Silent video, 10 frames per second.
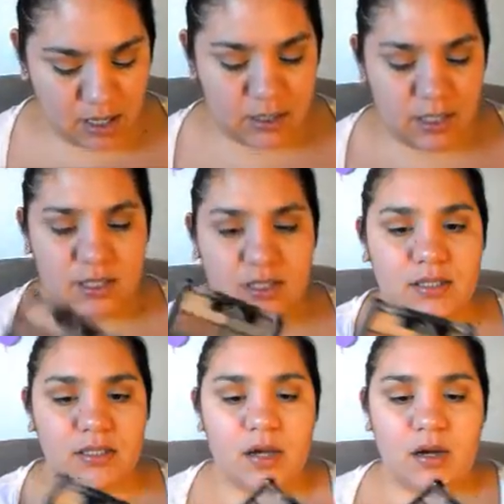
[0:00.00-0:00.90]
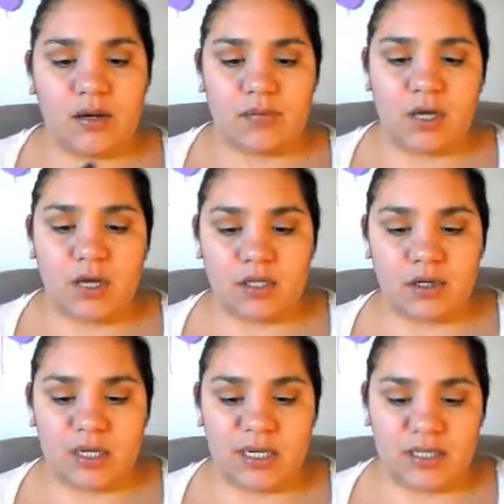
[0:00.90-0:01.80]
this color
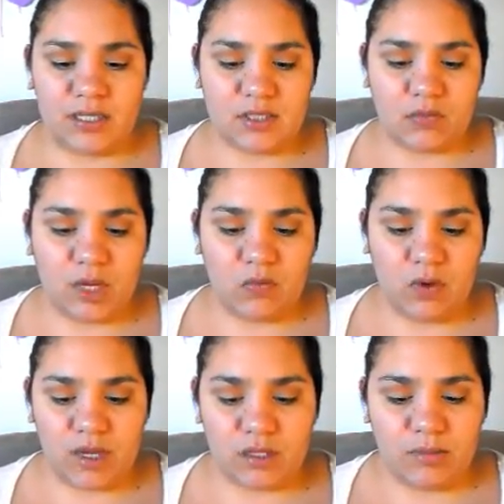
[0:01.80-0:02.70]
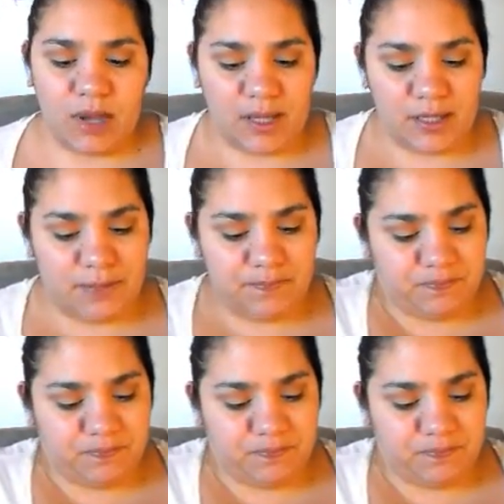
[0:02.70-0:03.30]
in this Wet n Wild palette.